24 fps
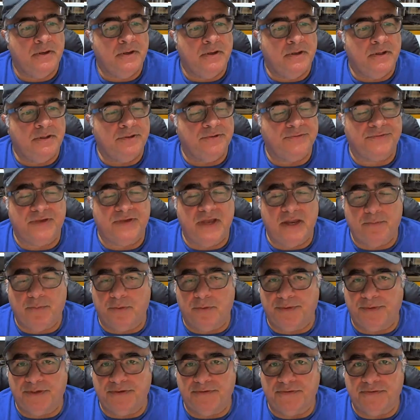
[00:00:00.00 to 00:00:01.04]
your sample
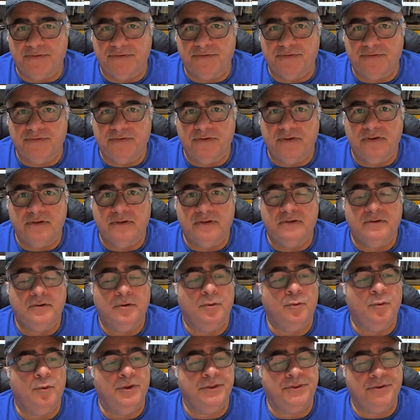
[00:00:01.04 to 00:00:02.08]
pieces
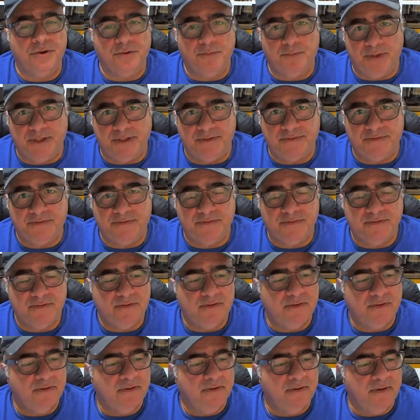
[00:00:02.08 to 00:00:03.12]
with your bits.
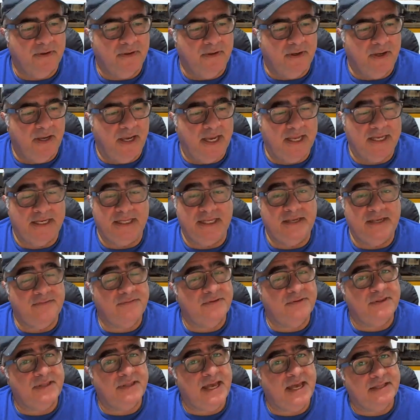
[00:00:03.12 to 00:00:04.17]
And
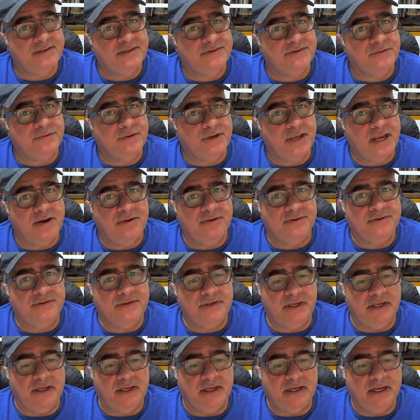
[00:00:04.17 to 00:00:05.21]
even that's no
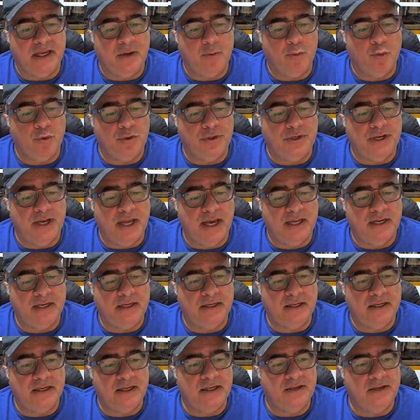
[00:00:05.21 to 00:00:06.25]
guarantee. And I would not,
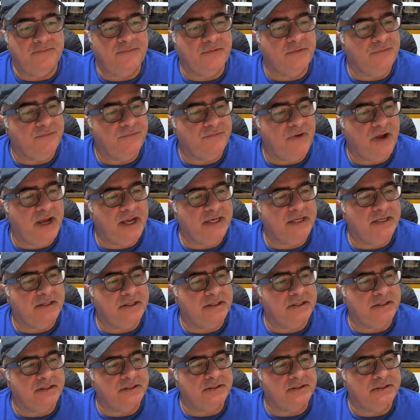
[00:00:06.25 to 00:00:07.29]
if you find
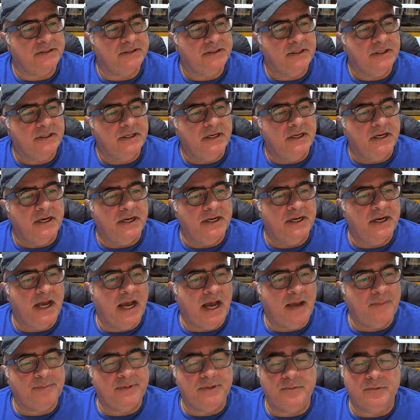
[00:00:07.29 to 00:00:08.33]
an
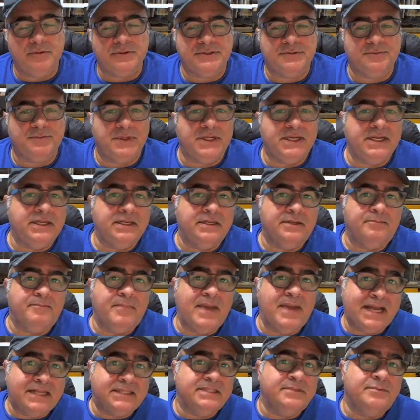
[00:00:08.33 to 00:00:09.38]
optimal speed, a
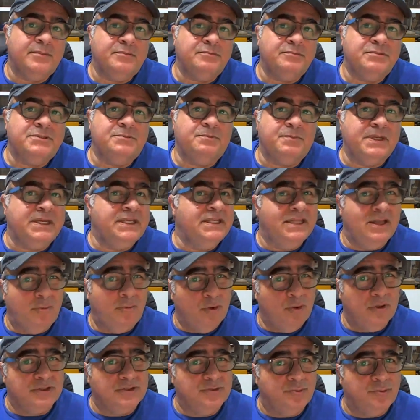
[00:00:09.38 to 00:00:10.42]
maximum speed that
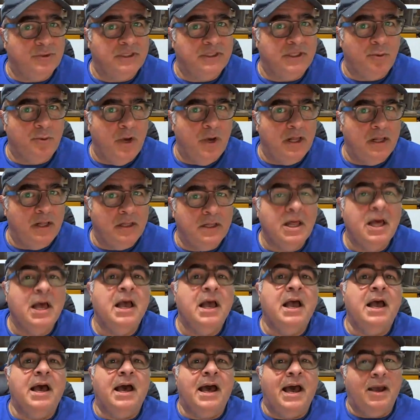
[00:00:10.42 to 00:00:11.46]
works really well,
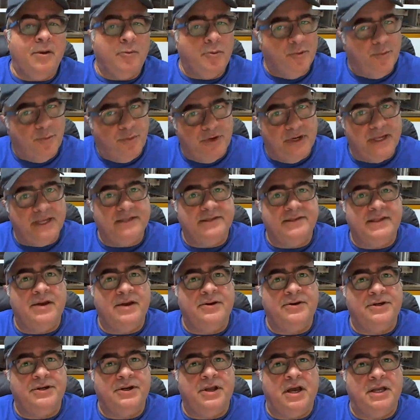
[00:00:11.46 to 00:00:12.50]
I would bring it
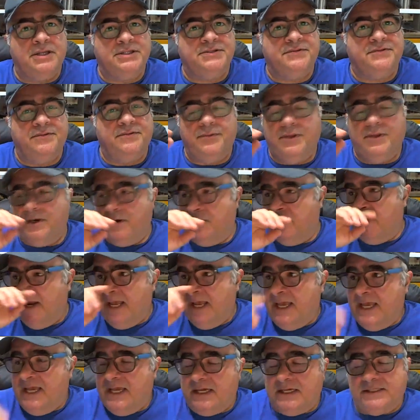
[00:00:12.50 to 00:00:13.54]
down a notch from there.
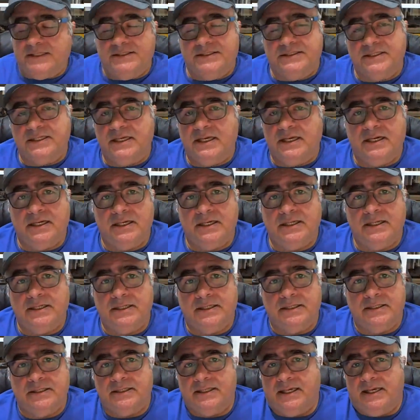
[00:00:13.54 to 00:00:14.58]
Because
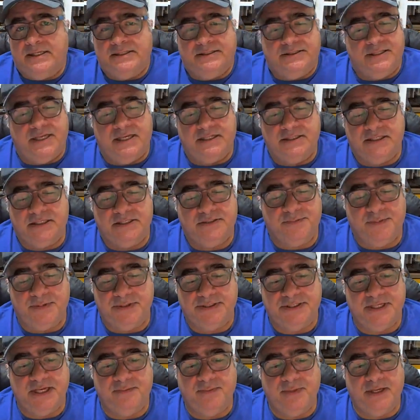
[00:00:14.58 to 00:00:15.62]
as it's been
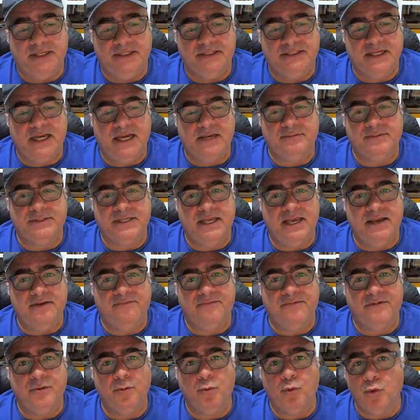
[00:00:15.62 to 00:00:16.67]
said many times,
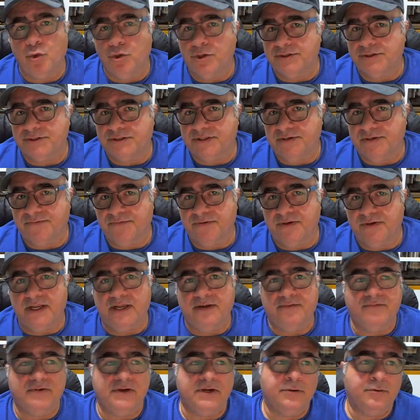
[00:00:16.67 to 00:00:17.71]
every wood is different.
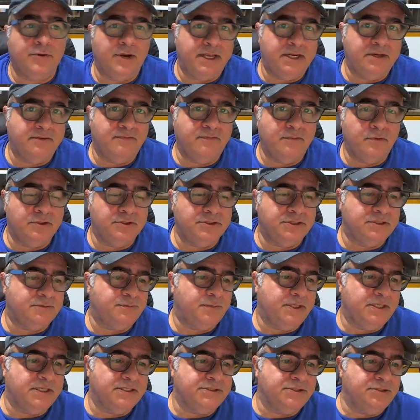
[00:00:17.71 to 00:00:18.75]
Every grain of wood, just
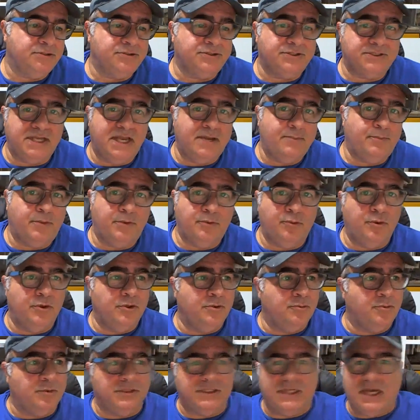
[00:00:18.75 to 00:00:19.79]
because your sample
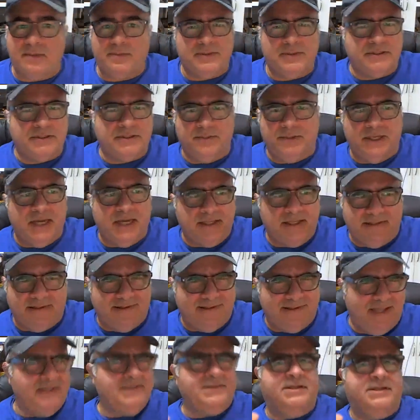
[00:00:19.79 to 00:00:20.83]
wood, which happens to be
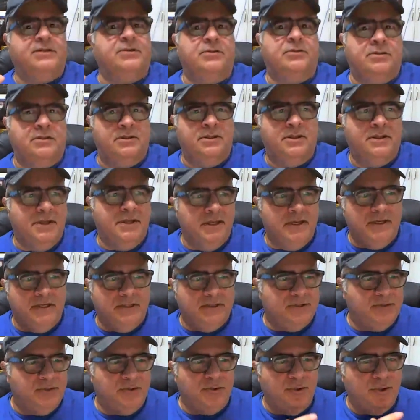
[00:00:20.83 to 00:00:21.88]
identical
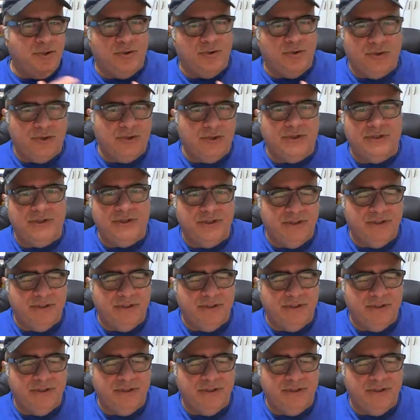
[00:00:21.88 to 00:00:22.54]
to your